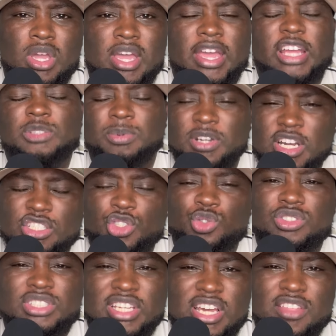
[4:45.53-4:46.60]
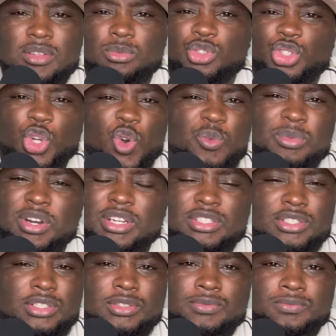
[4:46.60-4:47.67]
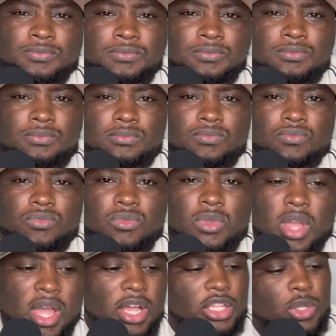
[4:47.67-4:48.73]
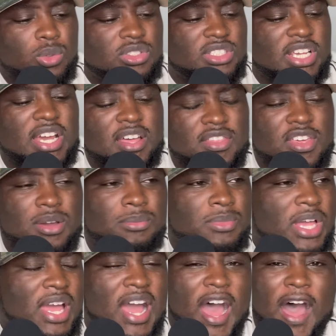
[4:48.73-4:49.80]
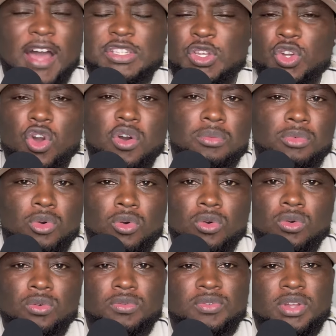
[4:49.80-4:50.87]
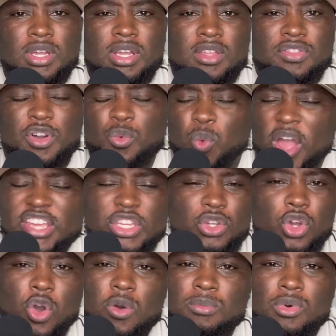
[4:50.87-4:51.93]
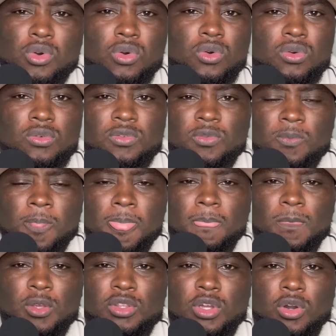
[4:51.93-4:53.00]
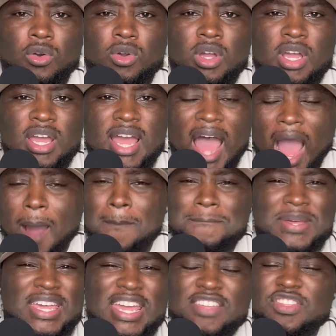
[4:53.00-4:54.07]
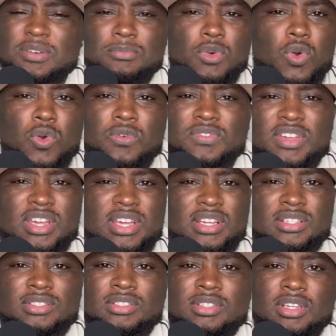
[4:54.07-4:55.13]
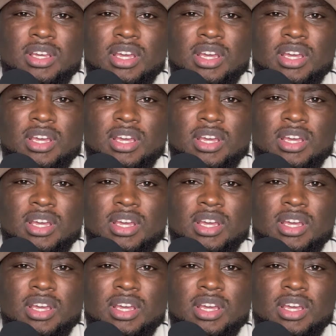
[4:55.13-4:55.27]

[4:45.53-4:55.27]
It's because you tell them so much. You tell them how you going to move, the way you going to move, you know, how big the move is.